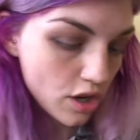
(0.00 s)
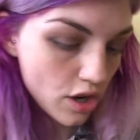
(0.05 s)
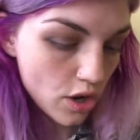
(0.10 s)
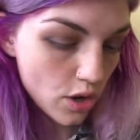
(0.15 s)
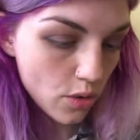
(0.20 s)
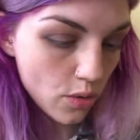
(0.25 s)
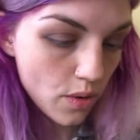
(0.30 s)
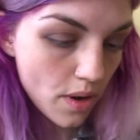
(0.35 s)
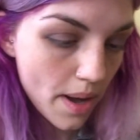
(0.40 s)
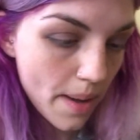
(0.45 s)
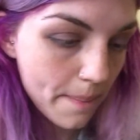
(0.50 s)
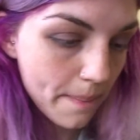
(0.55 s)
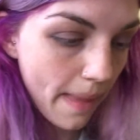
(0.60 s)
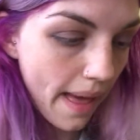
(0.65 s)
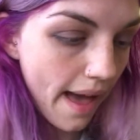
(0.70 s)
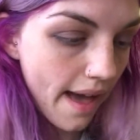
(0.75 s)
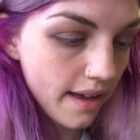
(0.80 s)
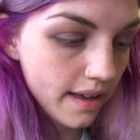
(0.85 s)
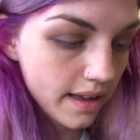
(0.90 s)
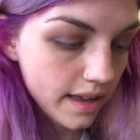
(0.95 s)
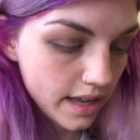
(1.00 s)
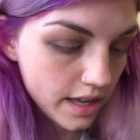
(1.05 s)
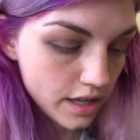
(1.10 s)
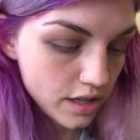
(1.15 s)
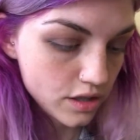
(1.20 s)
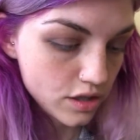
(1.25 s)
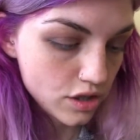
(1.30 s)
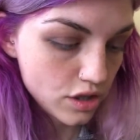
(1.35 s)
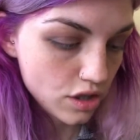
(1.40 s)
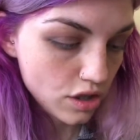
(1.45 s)
go back
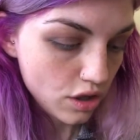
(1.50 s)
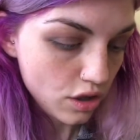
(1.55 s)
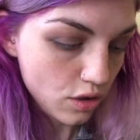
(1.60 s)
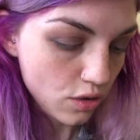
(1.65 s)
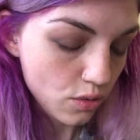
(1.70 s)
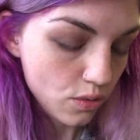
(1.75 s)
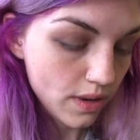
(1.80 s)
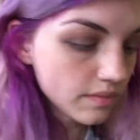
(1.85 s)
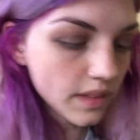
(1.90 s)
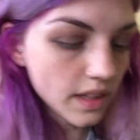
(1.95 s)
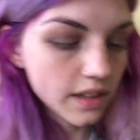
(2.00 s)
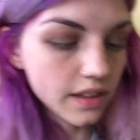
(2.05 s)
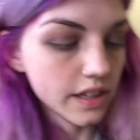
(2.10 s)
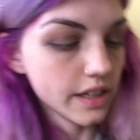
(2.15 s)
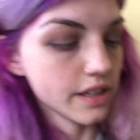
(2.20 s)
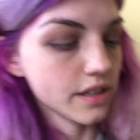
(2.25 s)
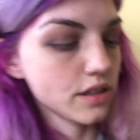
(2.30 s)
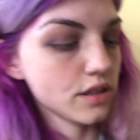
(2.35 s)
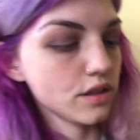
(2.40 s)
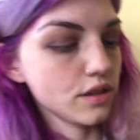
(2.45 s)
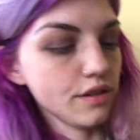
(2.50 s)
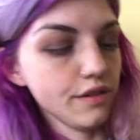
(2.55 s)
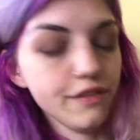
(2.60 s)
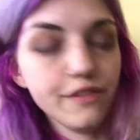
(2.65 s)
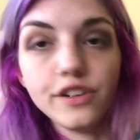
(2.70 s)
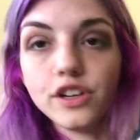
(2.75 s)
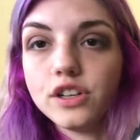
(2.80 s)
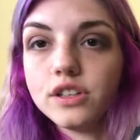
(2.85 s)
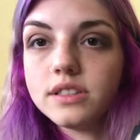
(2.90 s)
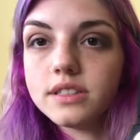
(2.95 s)
into this
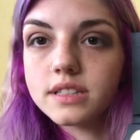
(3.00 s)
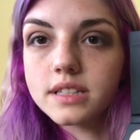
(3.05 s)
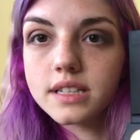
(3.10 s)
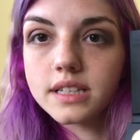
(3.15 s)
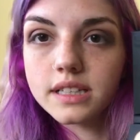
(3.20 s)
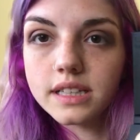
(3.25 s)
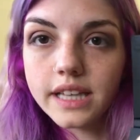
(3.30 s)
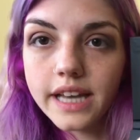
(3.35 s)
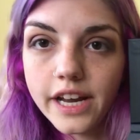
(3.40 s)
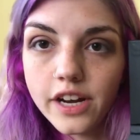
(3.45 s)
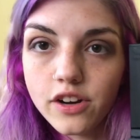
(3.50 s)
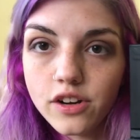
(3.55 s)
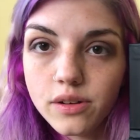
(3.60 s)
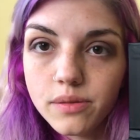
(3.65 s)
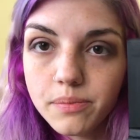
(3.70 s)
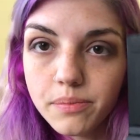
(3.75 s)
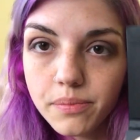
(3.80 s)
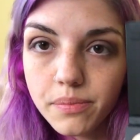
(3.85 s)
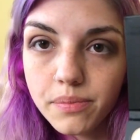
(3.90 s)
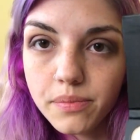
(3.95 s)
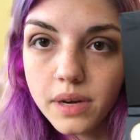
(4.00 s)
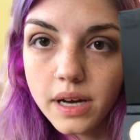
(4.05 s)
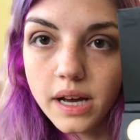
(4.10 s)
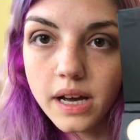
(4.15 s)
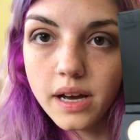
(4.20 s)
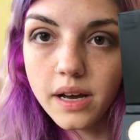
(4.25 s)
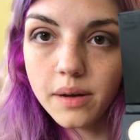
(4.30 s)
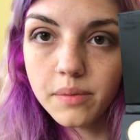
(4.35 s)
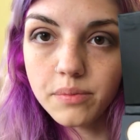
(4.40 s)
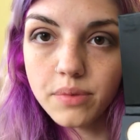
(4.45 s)
first lighter
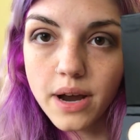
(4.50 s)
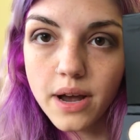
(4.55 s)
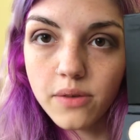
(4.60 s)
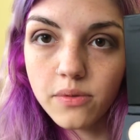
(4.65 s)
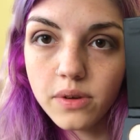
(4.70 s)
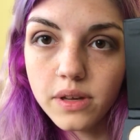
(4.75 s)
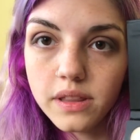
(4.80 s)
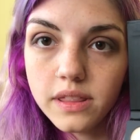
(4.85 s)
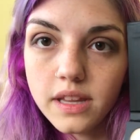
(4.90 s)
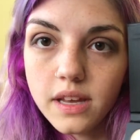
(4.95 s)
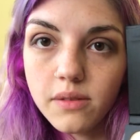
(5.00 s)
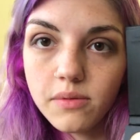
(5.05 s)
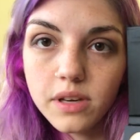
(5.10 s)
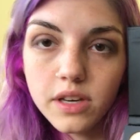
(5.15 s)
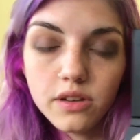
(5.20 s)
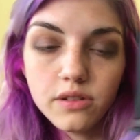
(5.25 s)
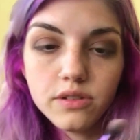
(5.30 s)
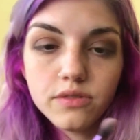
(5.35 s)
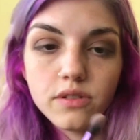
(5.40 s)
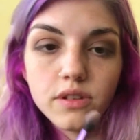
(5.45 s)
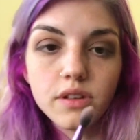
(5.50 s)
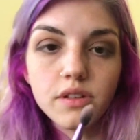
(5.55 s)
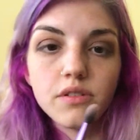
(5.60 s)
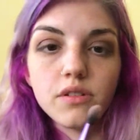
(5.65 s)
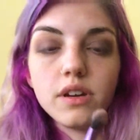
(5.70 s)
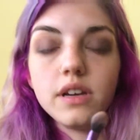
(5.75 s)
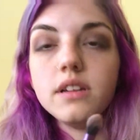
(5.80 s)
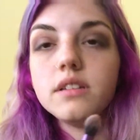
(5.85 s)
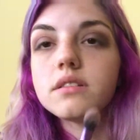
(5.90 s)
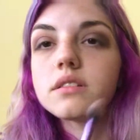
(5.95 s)
brown one that we used for the
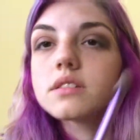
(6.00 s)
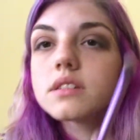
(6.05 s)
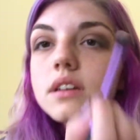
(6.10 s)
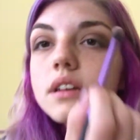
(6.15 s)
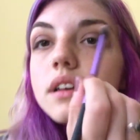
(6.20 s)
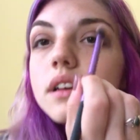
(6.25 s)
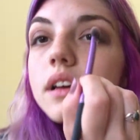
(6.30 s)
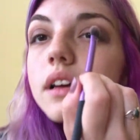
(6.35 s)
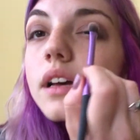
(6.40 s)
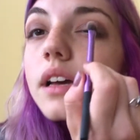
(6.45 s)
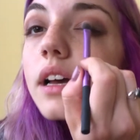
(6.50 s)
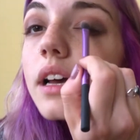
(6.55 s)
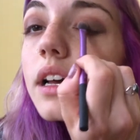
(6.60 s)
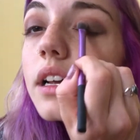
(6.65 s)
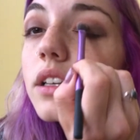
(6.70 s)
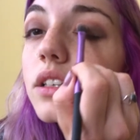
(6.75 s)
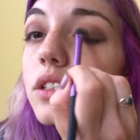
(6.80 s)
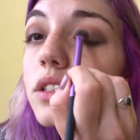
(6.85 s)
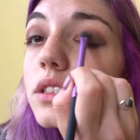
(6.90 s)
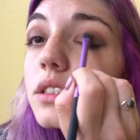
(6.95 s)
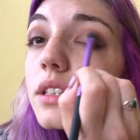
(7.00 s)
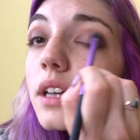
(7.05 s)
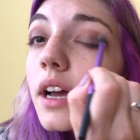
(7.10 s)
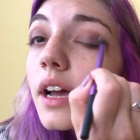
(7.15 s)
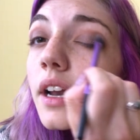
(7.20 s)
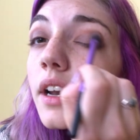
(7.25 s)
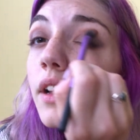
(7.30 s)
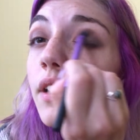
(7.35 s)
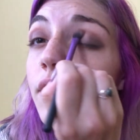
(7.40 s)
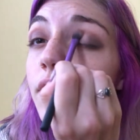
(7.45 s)
crease and just
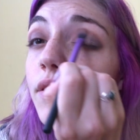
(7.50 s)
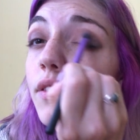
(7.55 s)
kind of